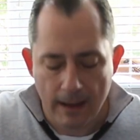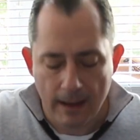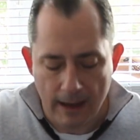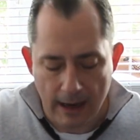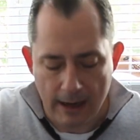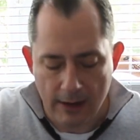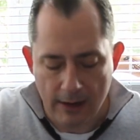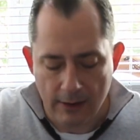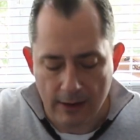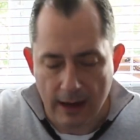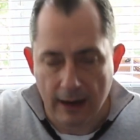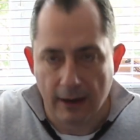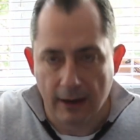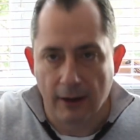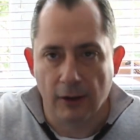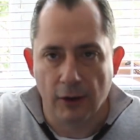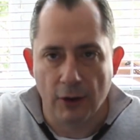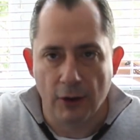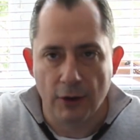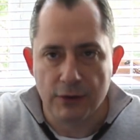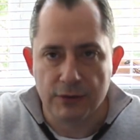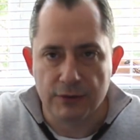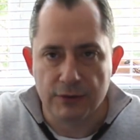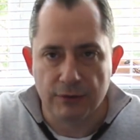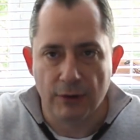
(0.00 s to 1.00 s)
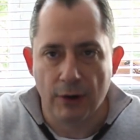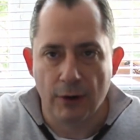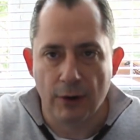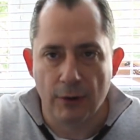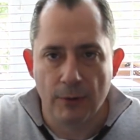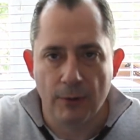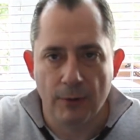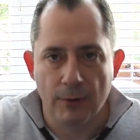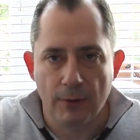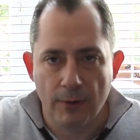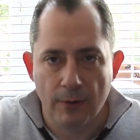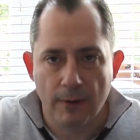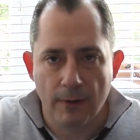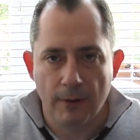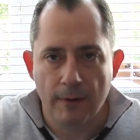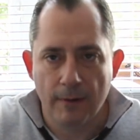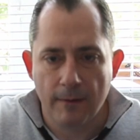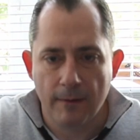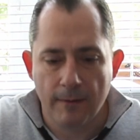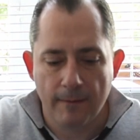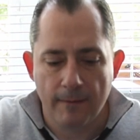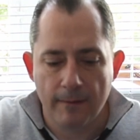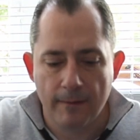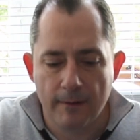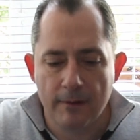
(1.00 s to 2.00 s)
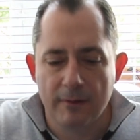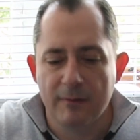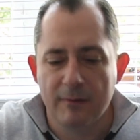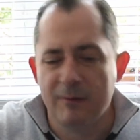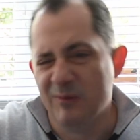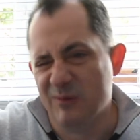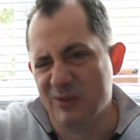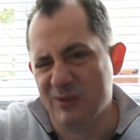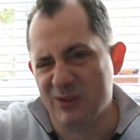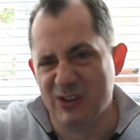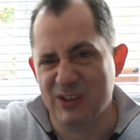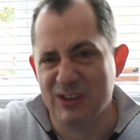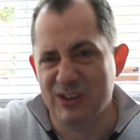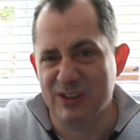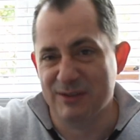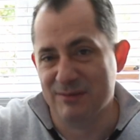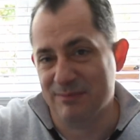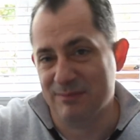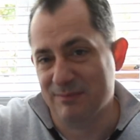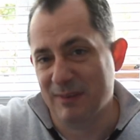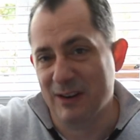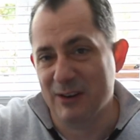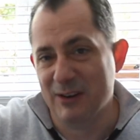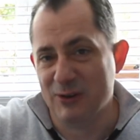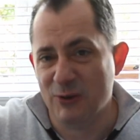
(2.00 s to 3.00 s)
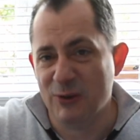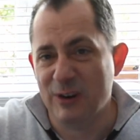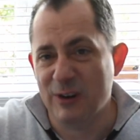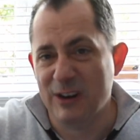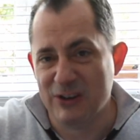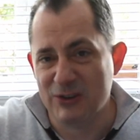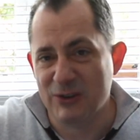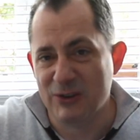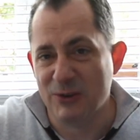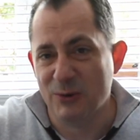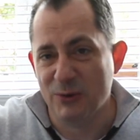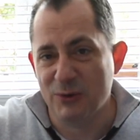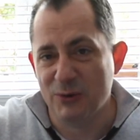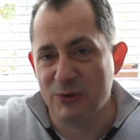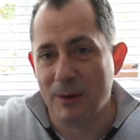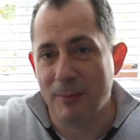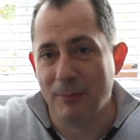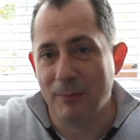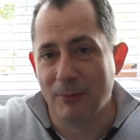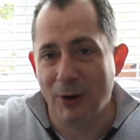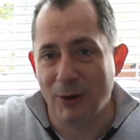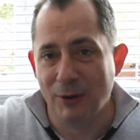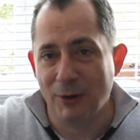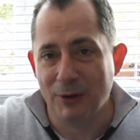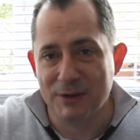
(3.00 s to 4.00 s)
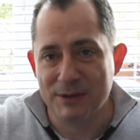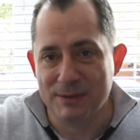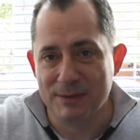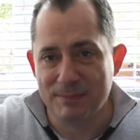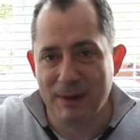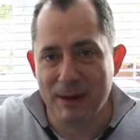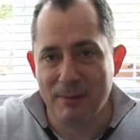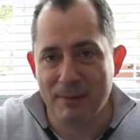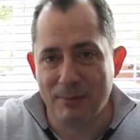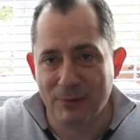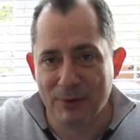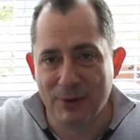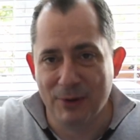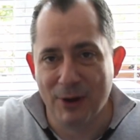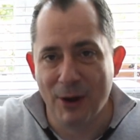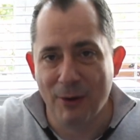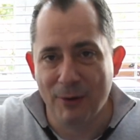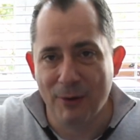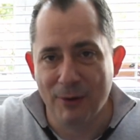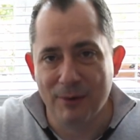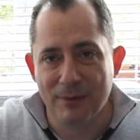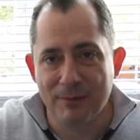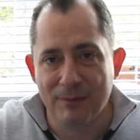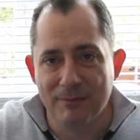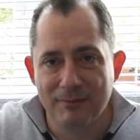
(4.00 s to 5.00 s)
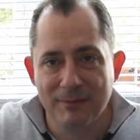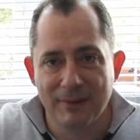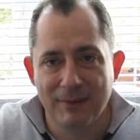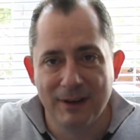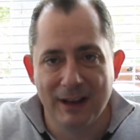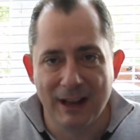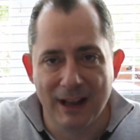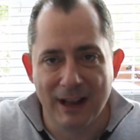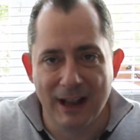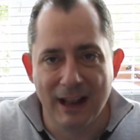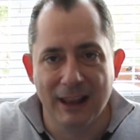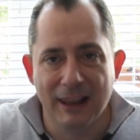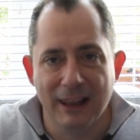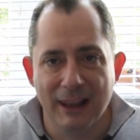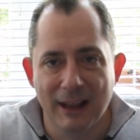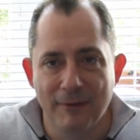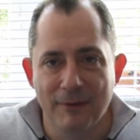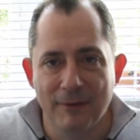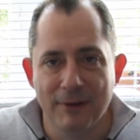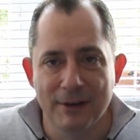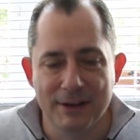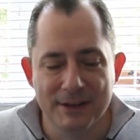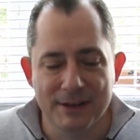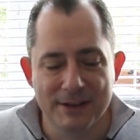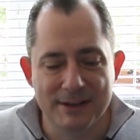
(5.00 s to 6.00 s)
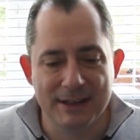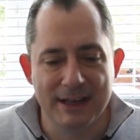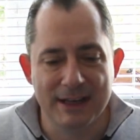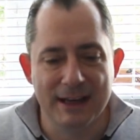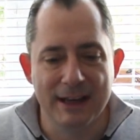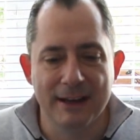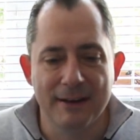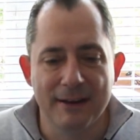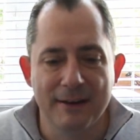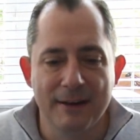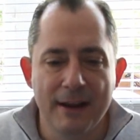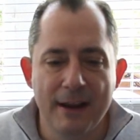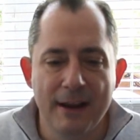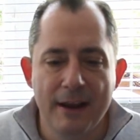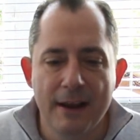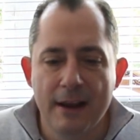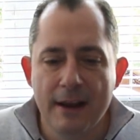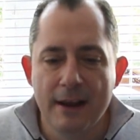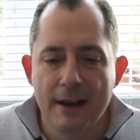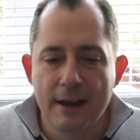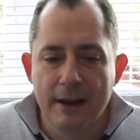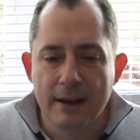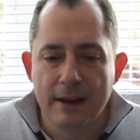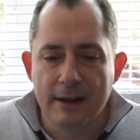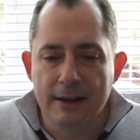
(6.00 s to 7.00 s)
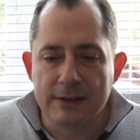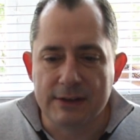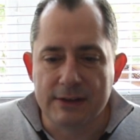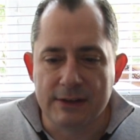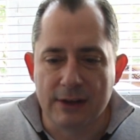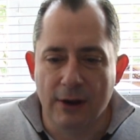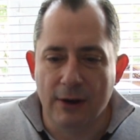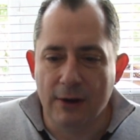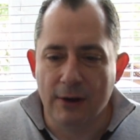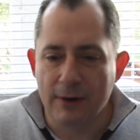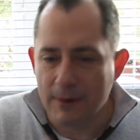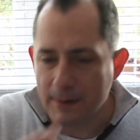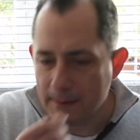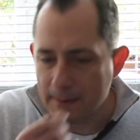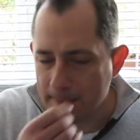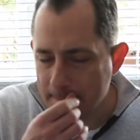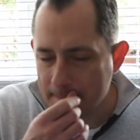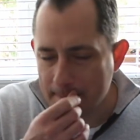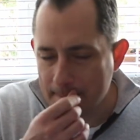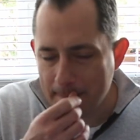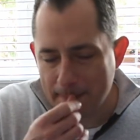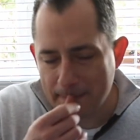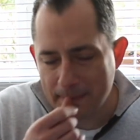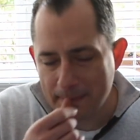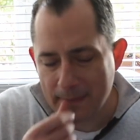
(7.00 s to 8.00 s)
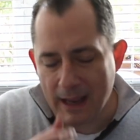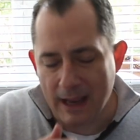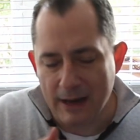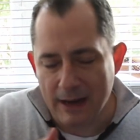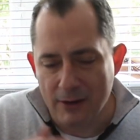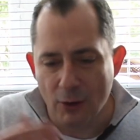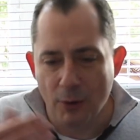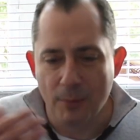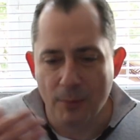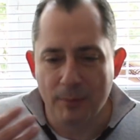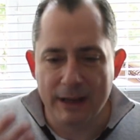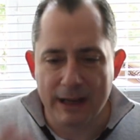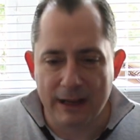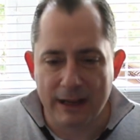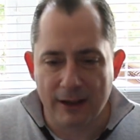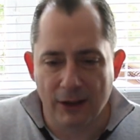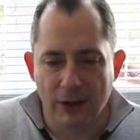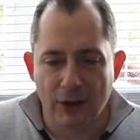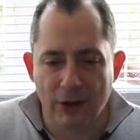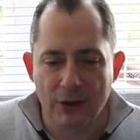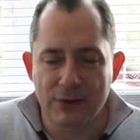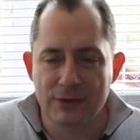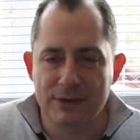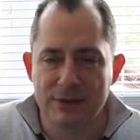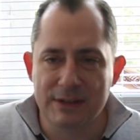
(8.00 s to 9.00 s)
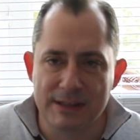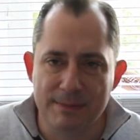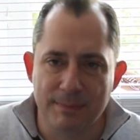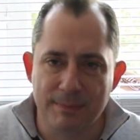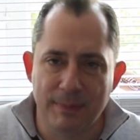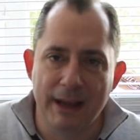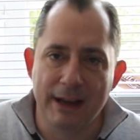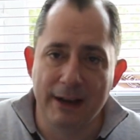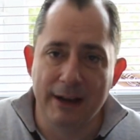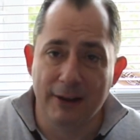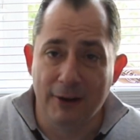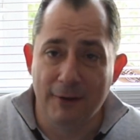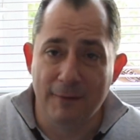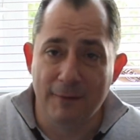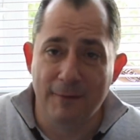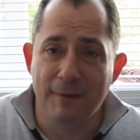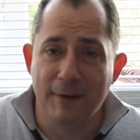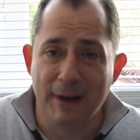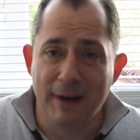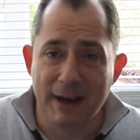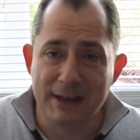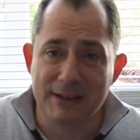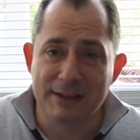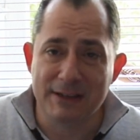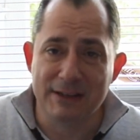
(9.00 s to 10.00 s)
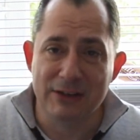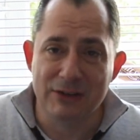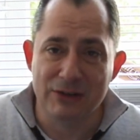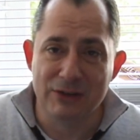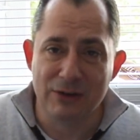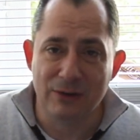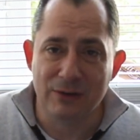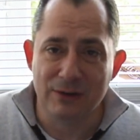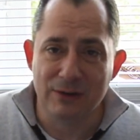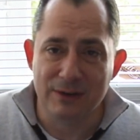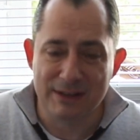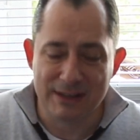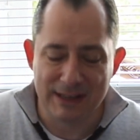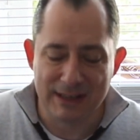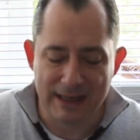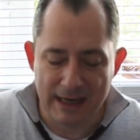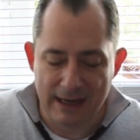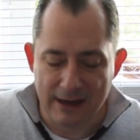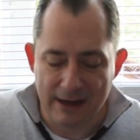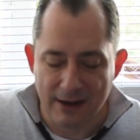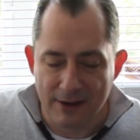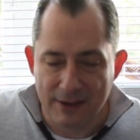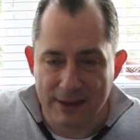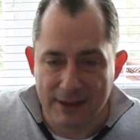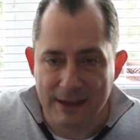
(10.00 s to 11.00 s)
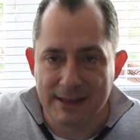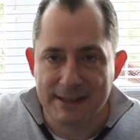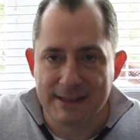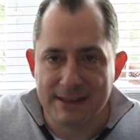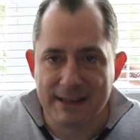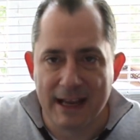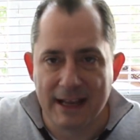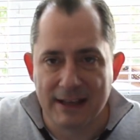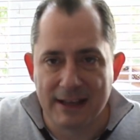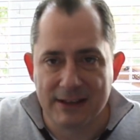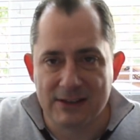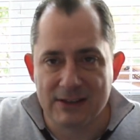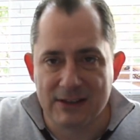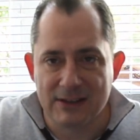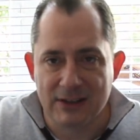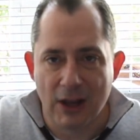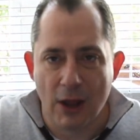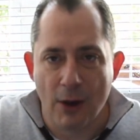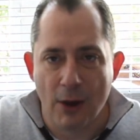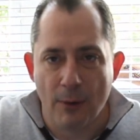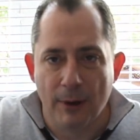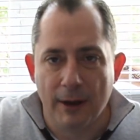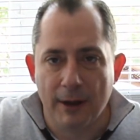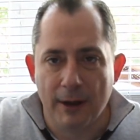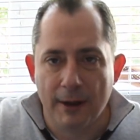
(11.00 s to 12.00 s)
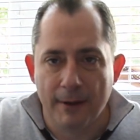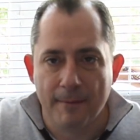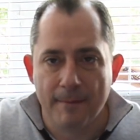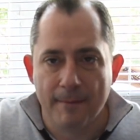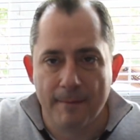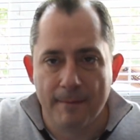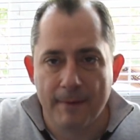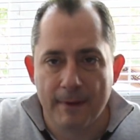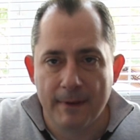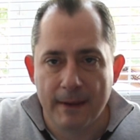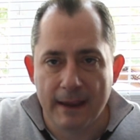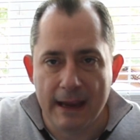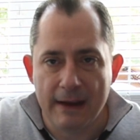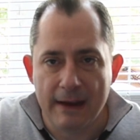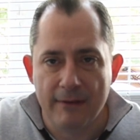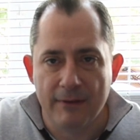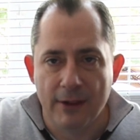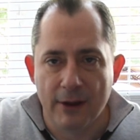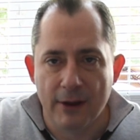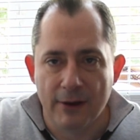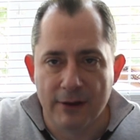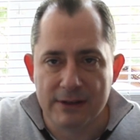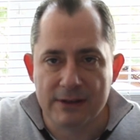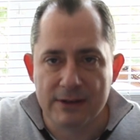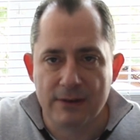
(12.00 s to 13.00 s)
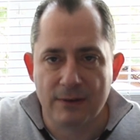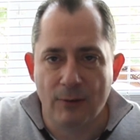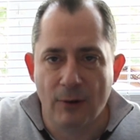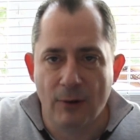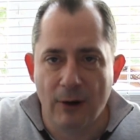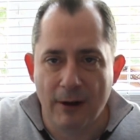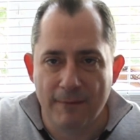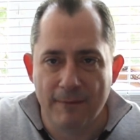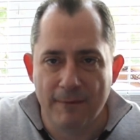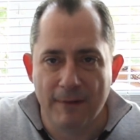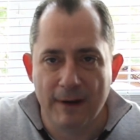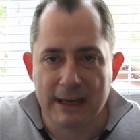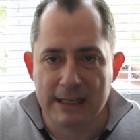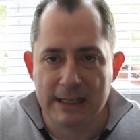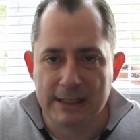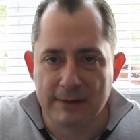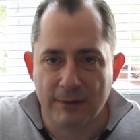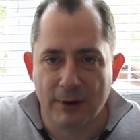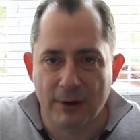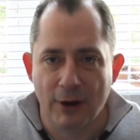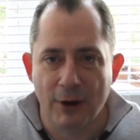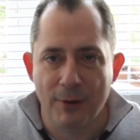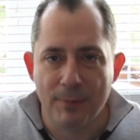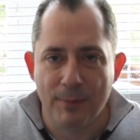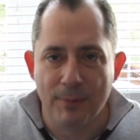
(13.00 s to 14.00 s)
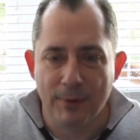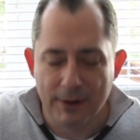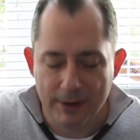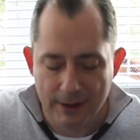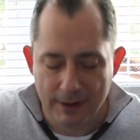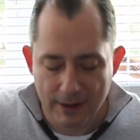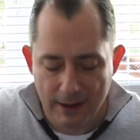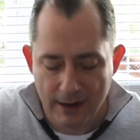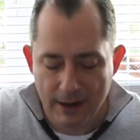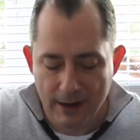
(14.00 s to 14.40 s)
and you get a closed roll, which is a traditional drum roll as people know and love it and see it. So, and normally closed is played a lot faster, as you could see. This sounds slower, even though it's quite fast for open,